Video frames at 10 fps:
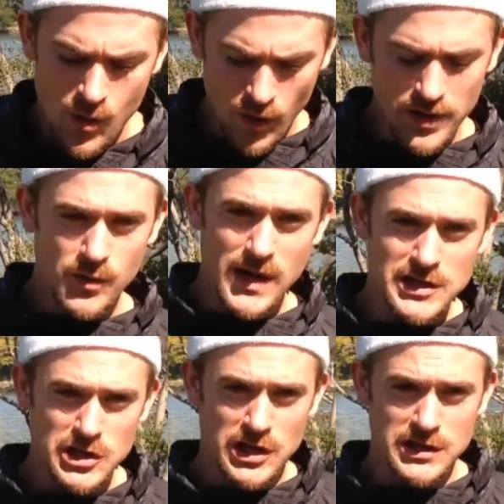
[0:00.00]
One of the
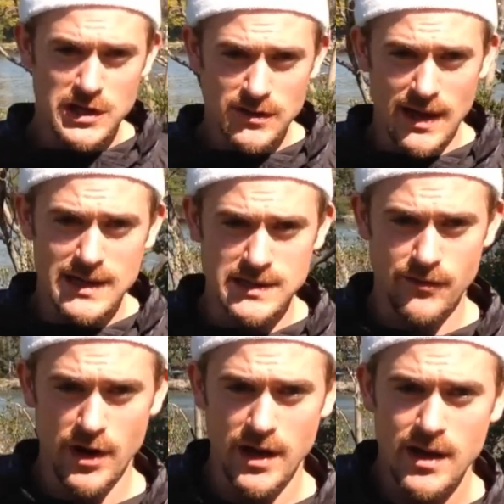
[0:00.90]
ways you can do that as
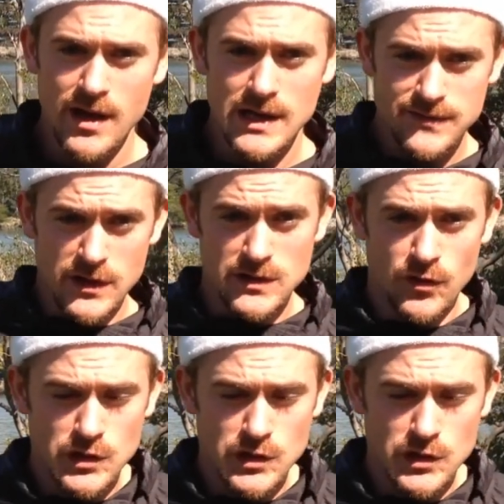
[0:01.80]
a runner is first